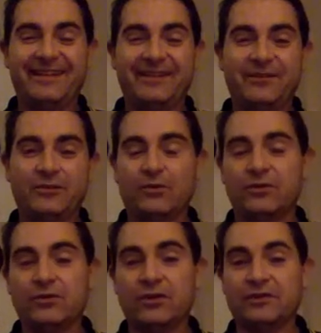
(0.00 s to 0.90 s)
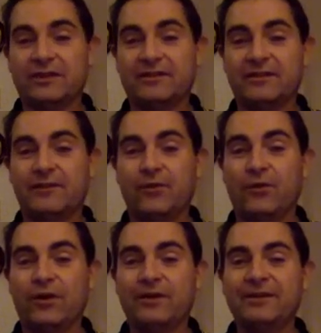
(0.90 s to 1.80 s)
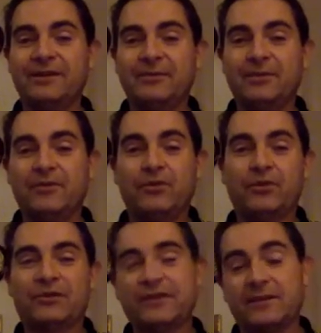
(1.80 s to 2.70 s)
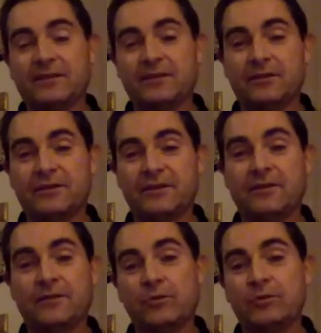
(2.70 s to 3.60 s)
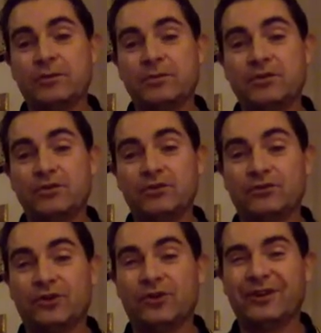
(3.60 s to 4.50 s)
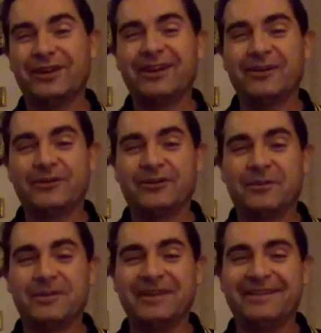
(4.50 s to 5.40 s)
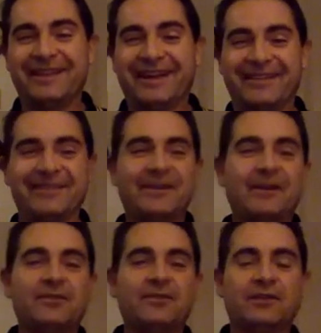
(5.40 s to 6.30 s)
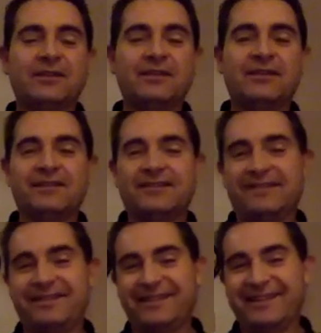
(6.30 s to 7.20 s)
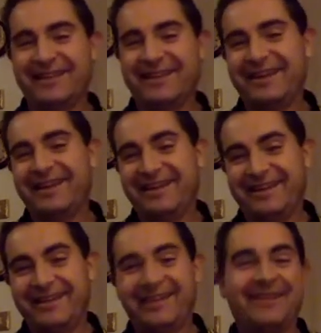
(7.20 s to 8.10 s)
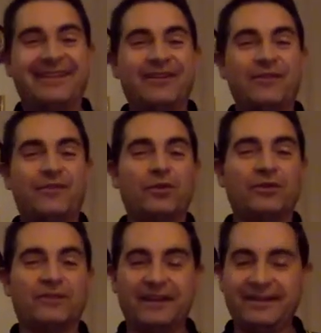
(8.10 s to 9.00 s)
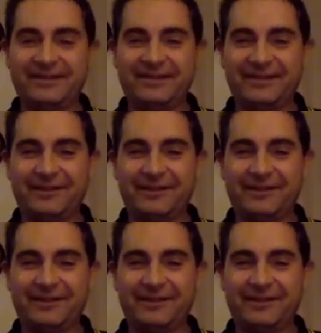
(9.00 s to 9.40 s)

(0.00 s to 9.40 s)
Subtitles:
So not 64, but 4.6, because 64 would have been too strong for some cast. So I did it 46.